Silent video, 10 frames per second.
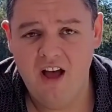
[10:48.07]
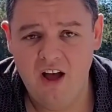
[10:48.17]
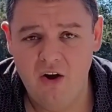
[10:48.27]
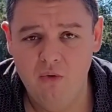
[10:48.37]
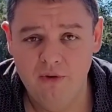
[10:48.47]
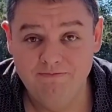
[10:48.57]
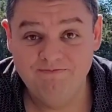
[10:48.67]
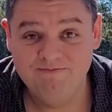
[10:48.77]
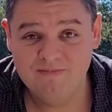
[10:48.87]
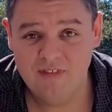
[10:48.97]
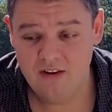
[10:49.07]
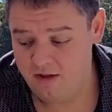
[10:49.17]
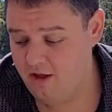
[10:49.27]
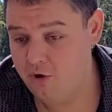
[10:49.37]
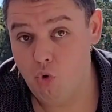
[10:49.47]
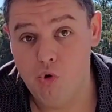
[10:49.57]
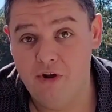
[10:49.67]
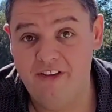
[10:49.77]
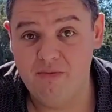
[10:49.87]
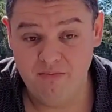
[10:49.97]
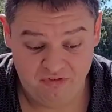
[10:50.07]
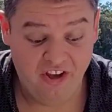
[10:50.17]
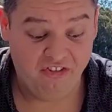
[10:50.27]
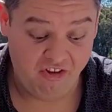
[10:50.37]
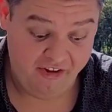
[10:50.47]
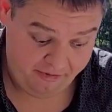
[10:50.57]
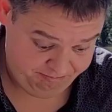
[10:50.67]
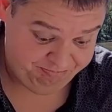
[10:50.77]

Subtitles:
how an orgasm tastes like.